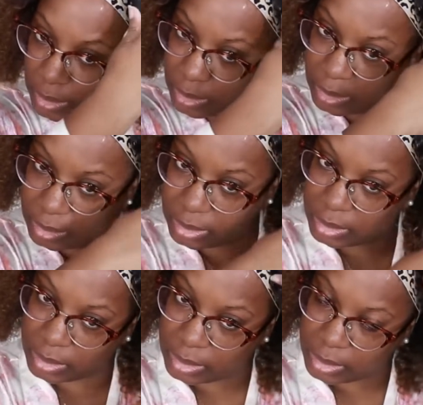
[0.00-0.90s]

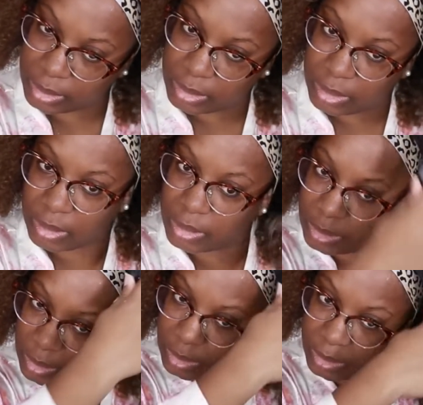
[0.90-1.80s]

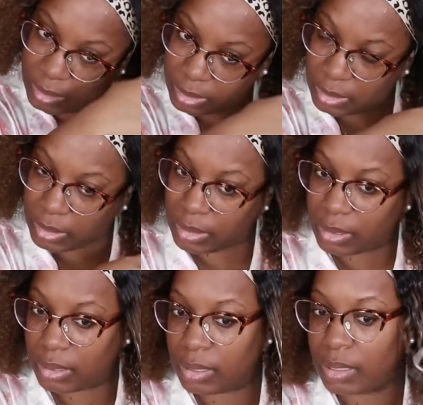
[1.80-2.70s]

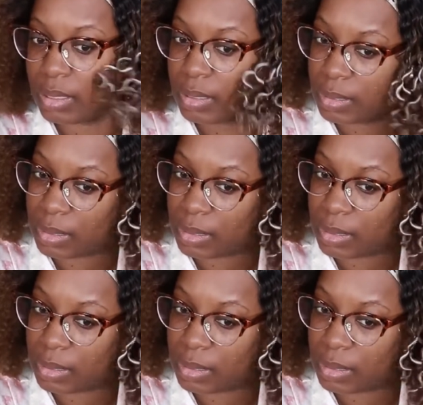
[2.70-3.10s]
No one is speaking in this clip.